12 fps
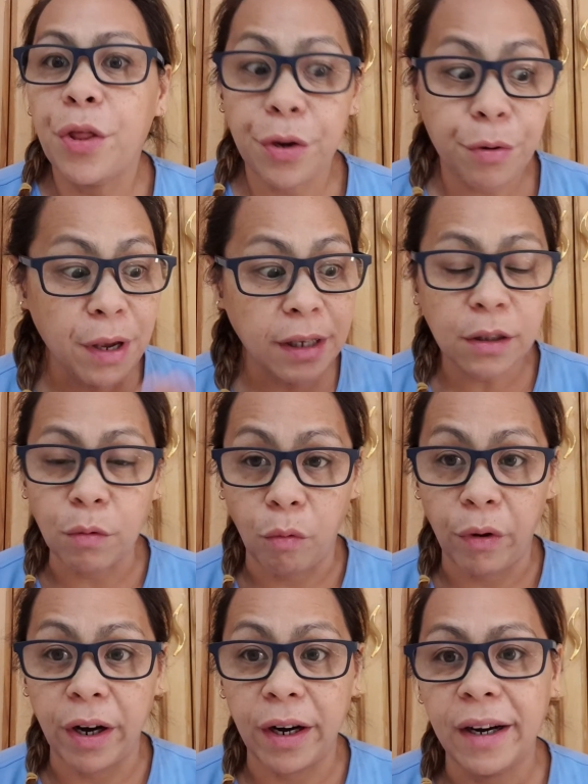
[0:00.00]
through His
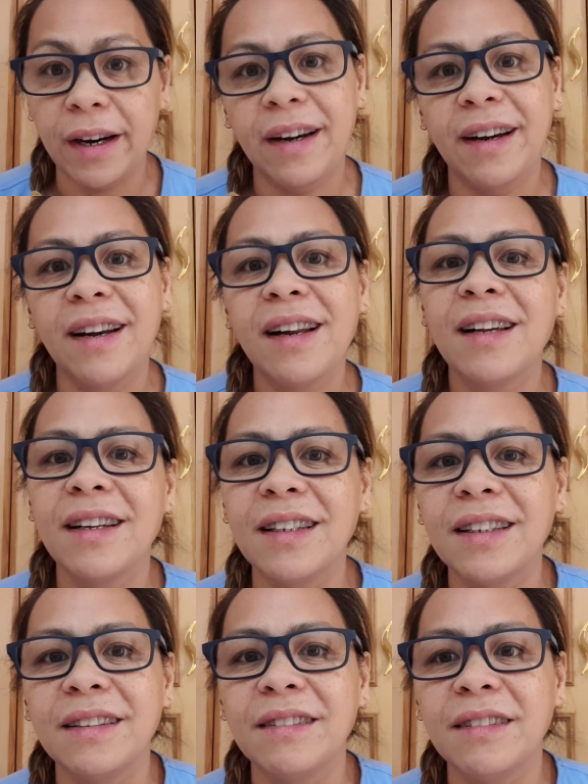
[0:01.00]
Word,
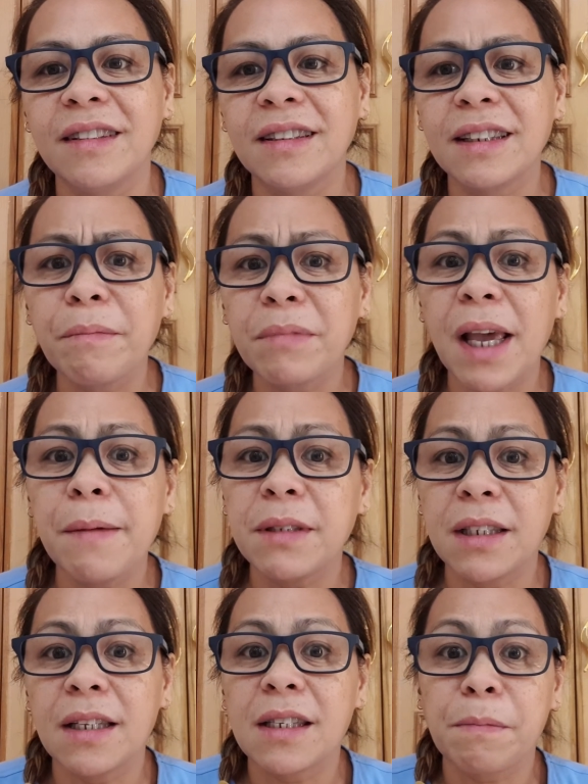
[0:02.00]
and
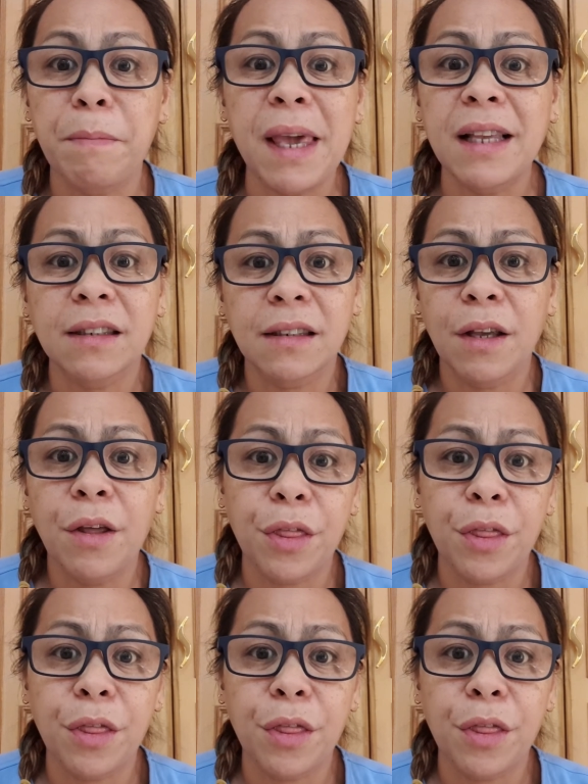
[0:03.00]
sometimes He speaks